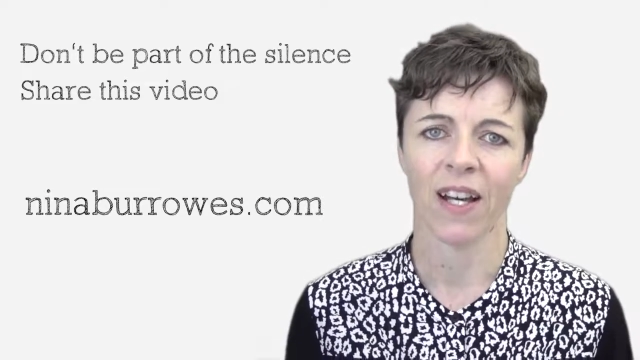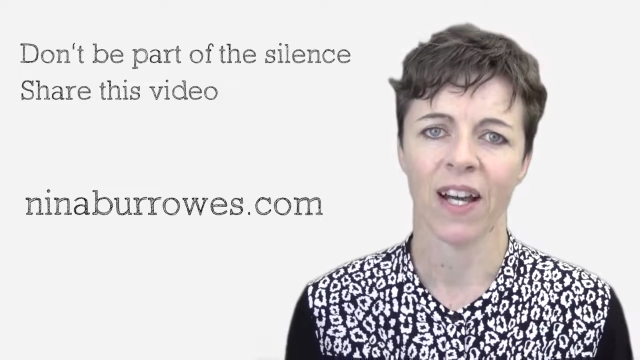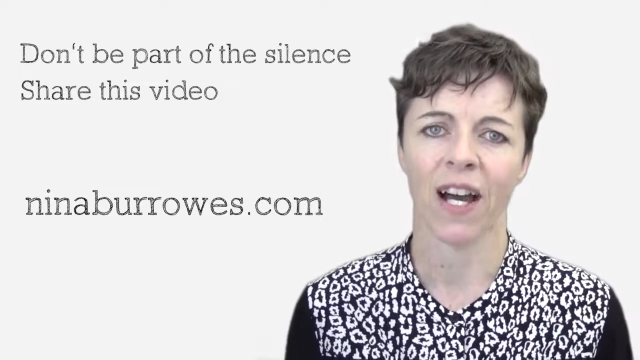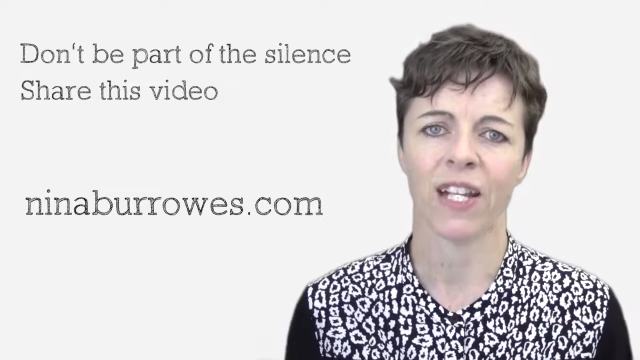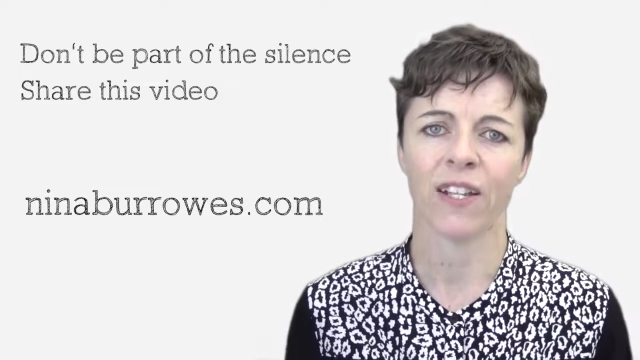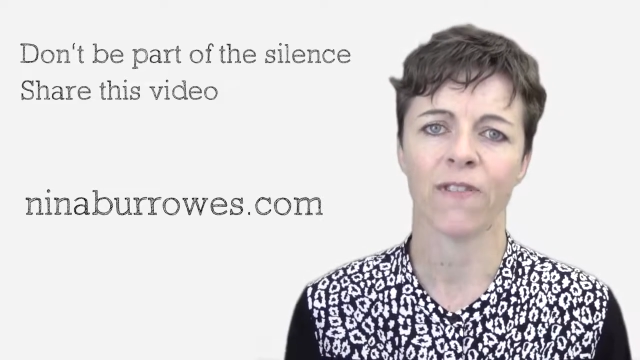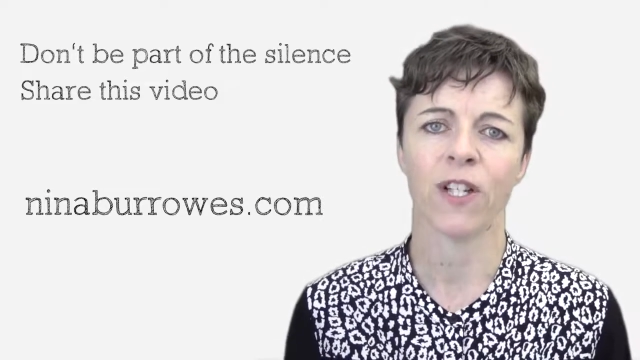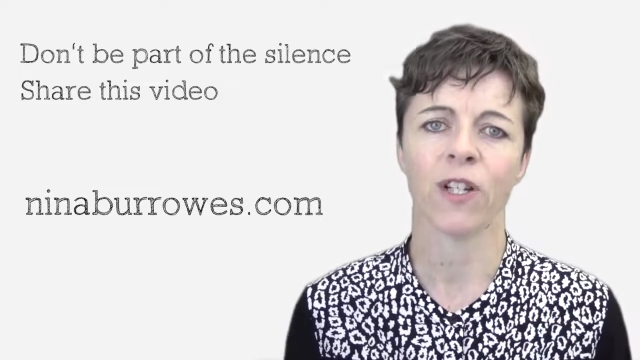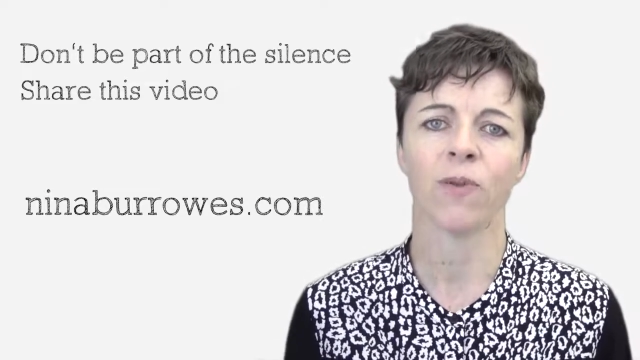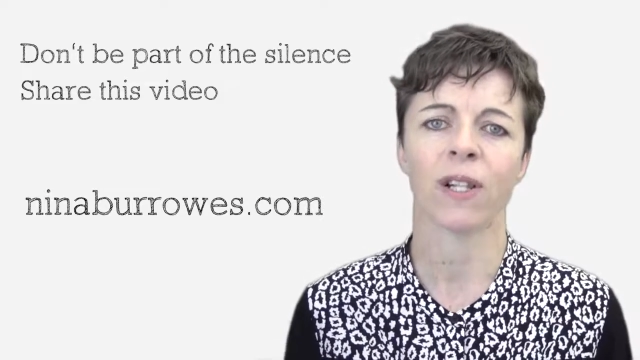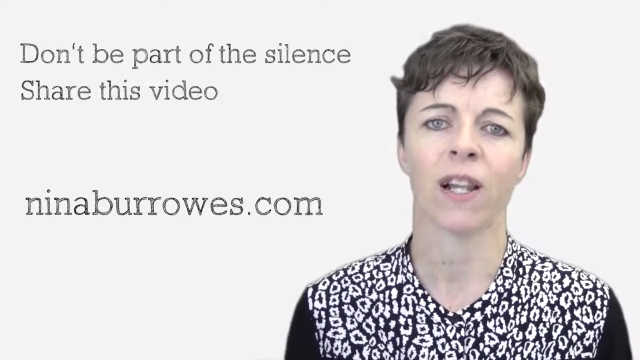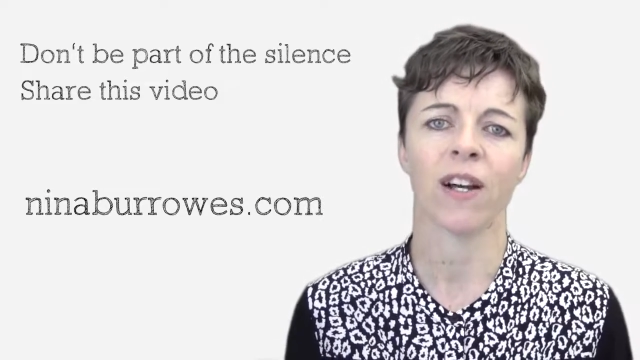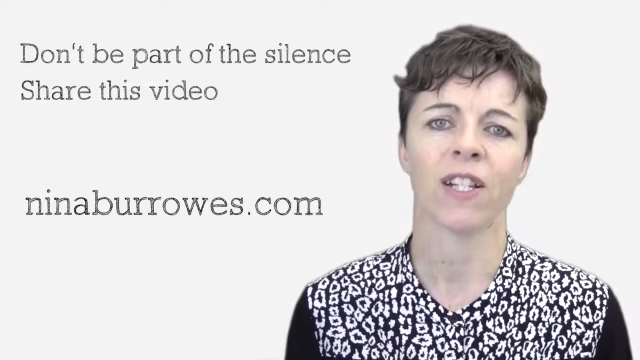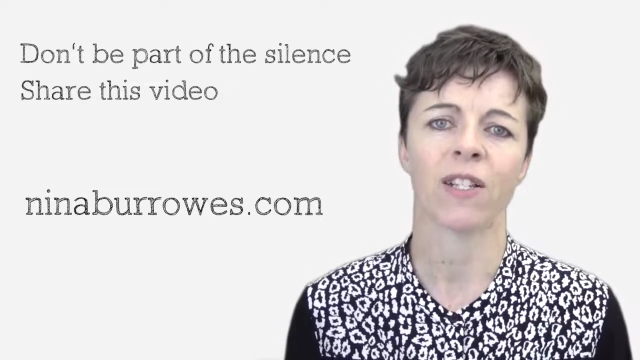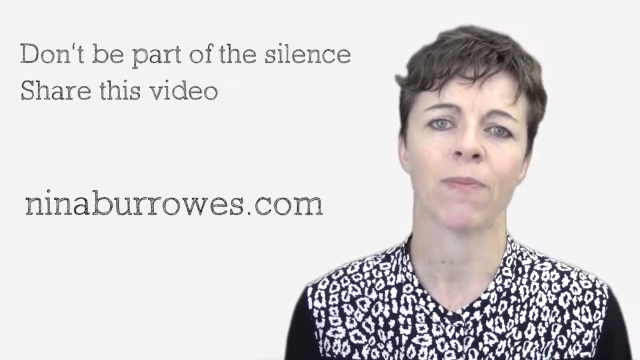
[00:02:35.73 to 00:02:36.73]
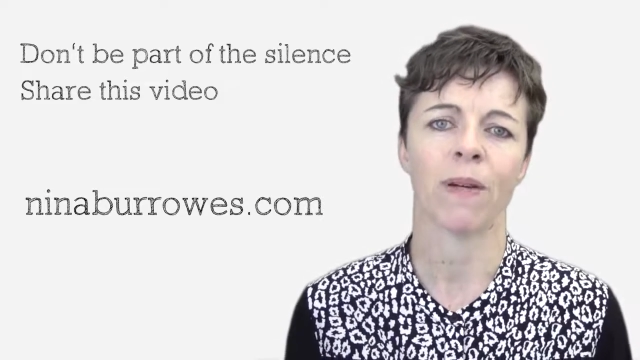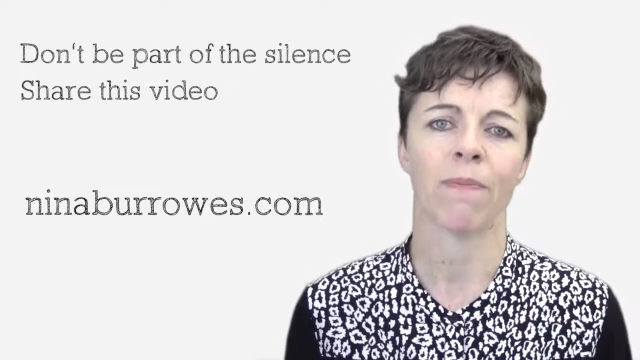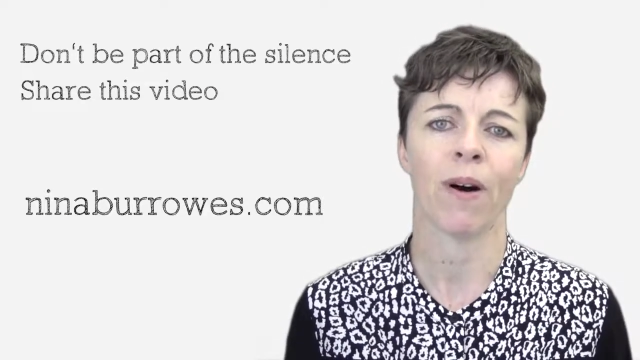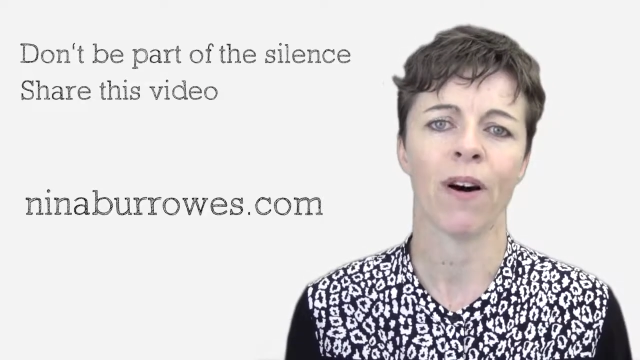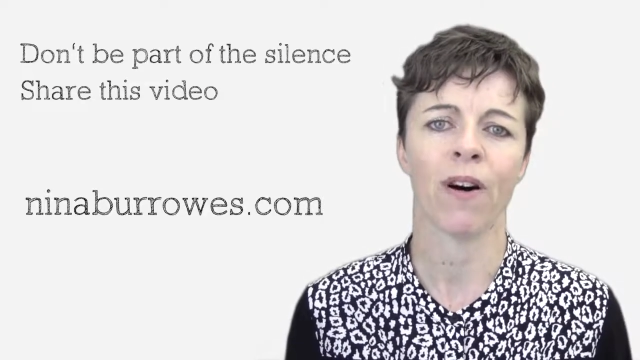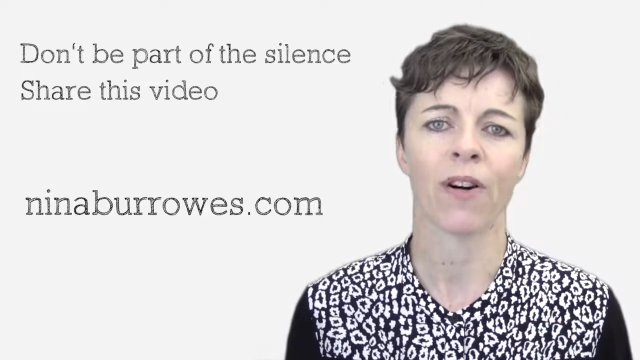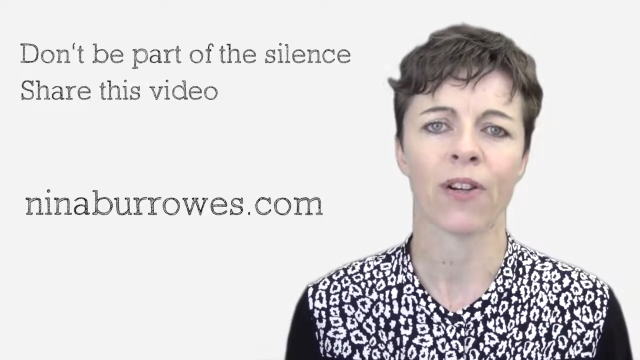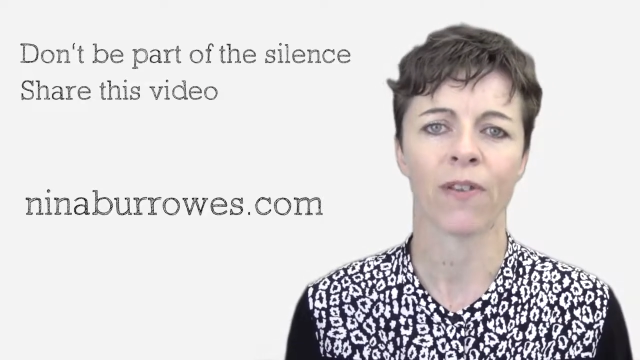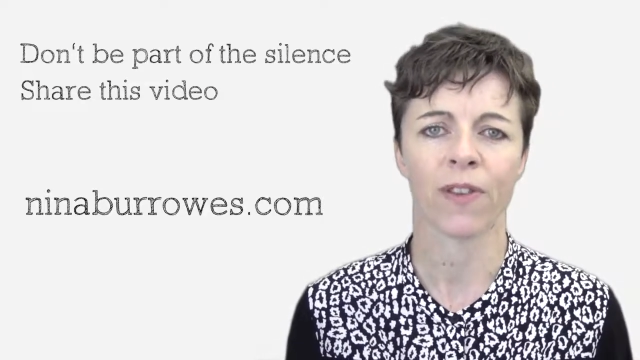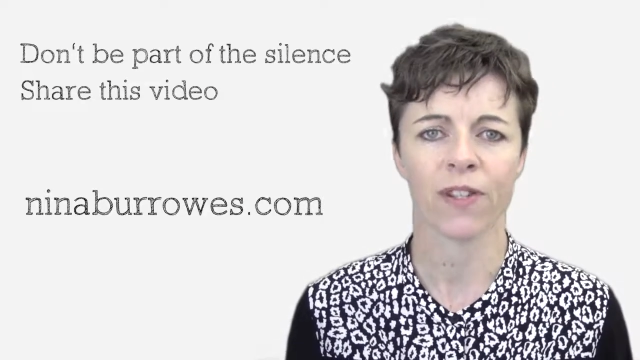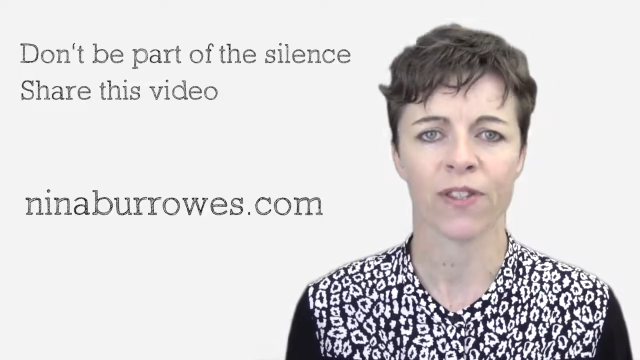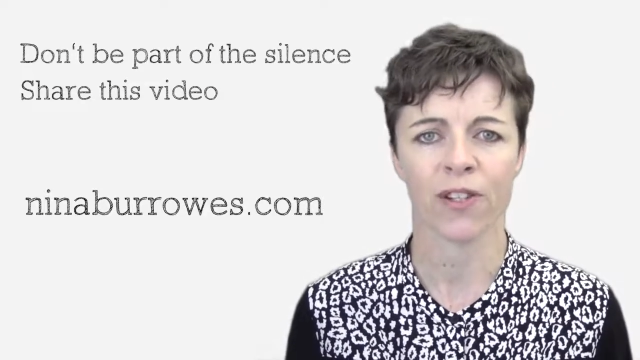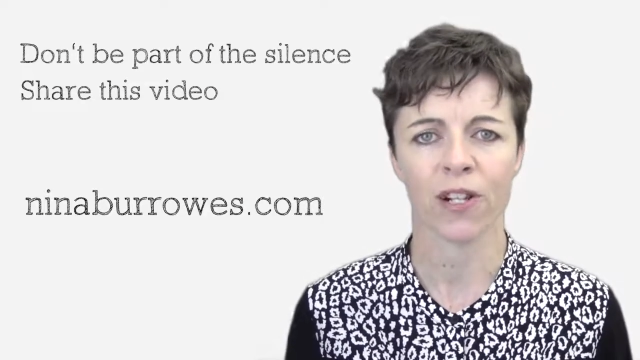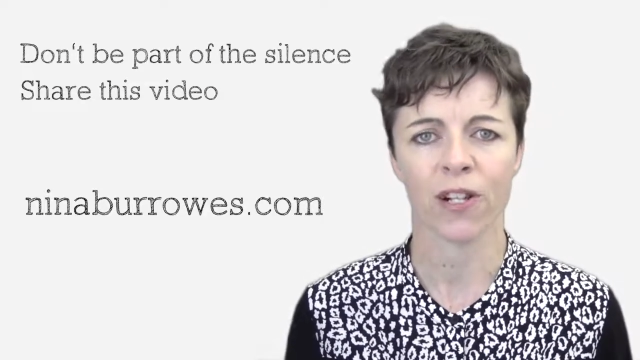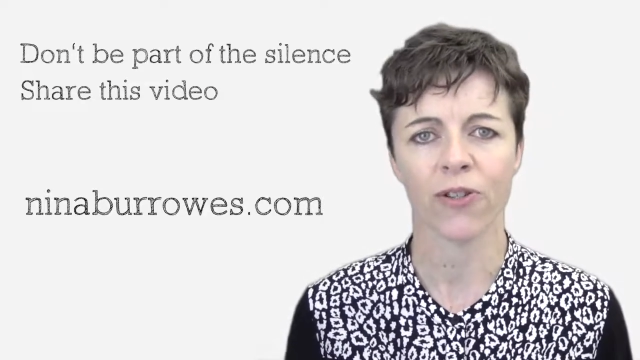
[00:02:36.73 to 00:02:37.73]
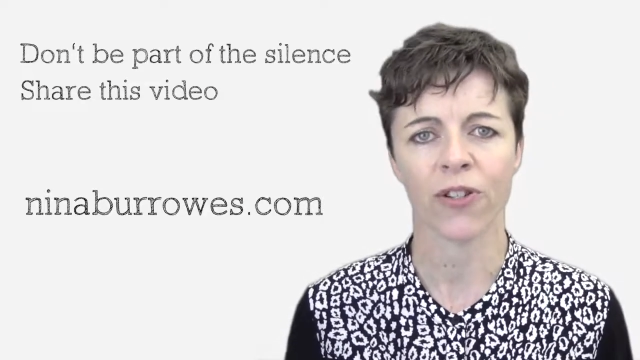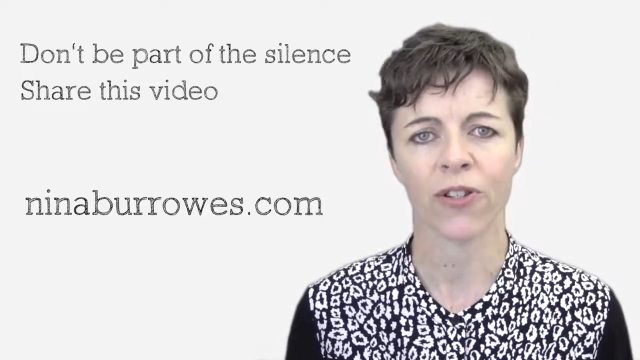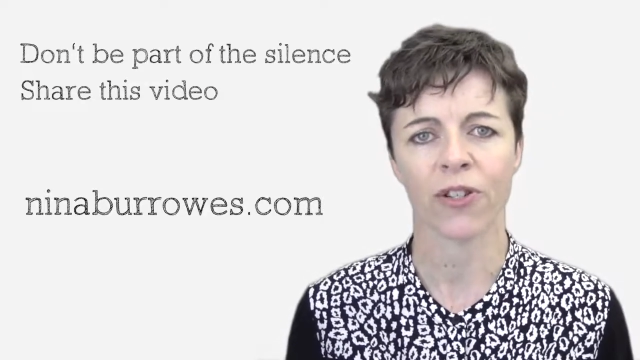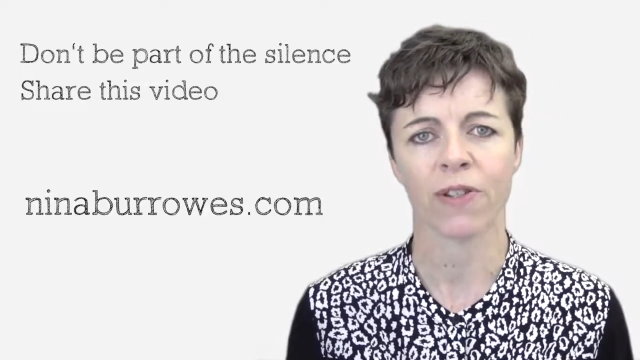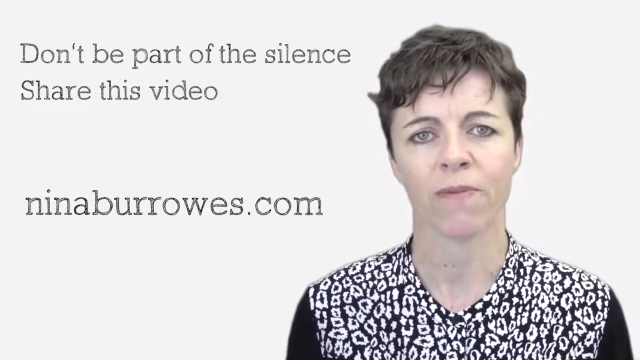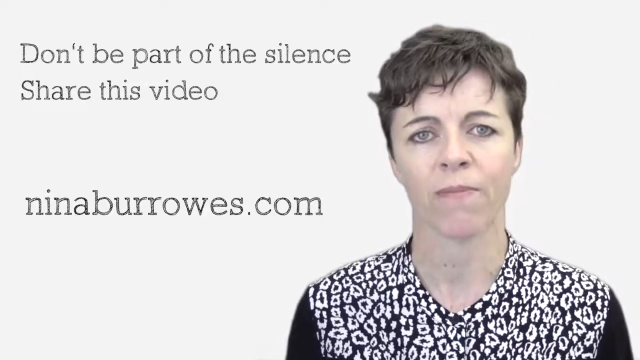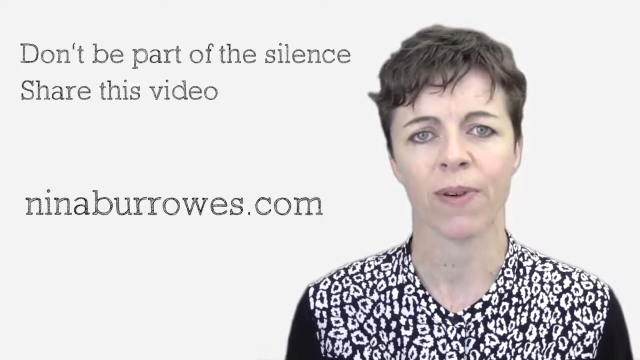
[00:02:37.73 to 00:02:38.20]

And if you would like to be part of the solution,